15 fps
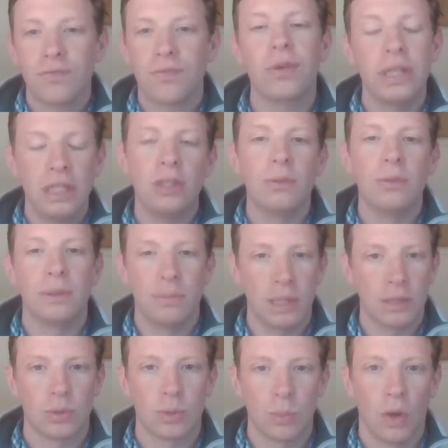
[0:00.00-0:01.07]
free human
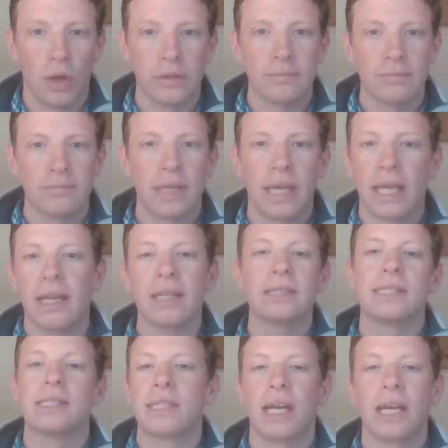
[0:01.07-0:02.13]
beings would want, and our
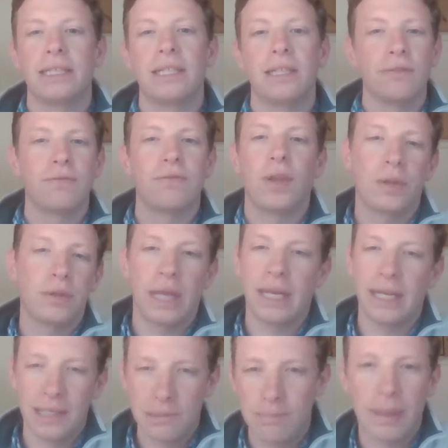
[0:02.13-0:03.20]
society can follow
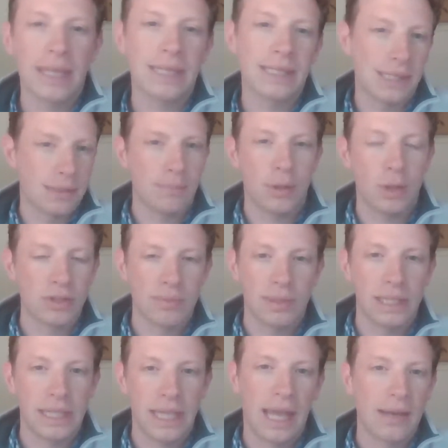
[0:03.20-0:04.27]
that as best as it
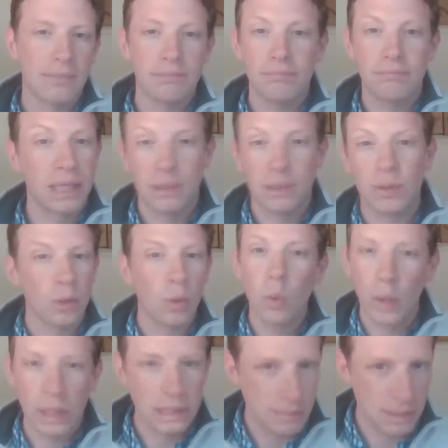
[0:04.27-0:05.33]
possibly can. But it will
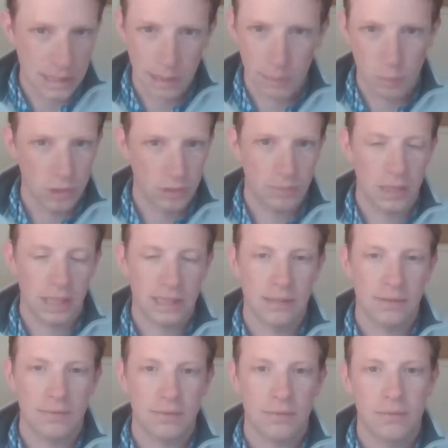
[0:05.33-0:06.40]
always be somewhat
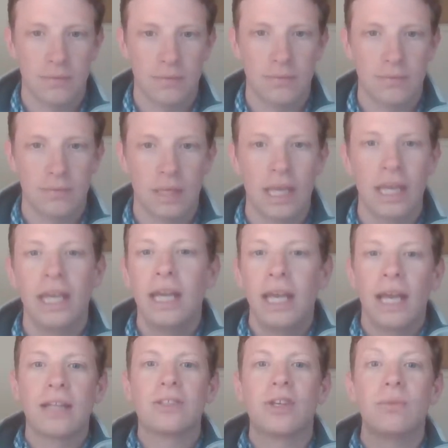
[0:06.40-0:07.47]
oppressive.
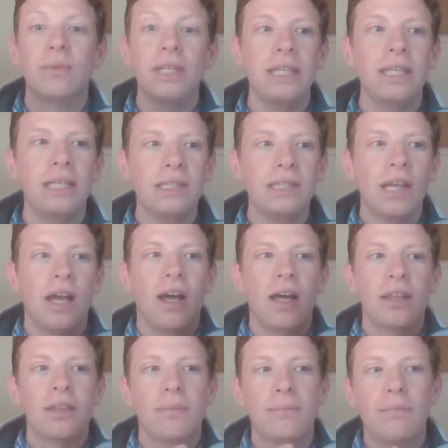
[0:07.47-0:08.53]
And so these
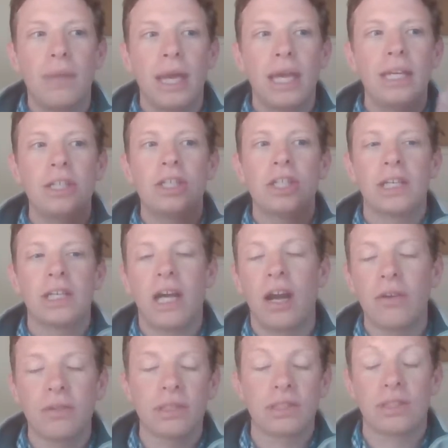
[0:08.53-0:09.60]
are the major
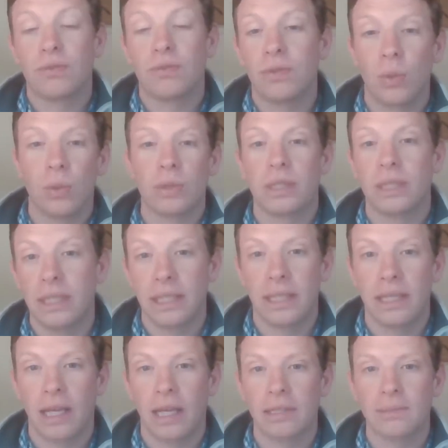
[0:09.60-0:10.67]
currents of thought in the
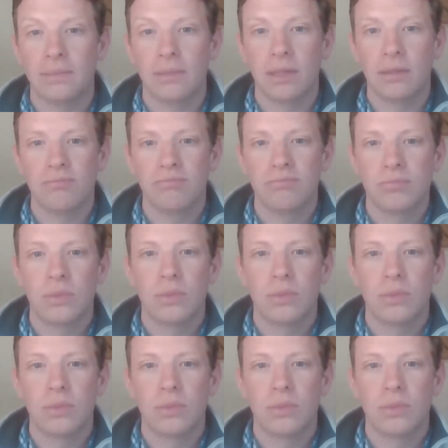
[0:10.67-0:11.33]
Enlightenment.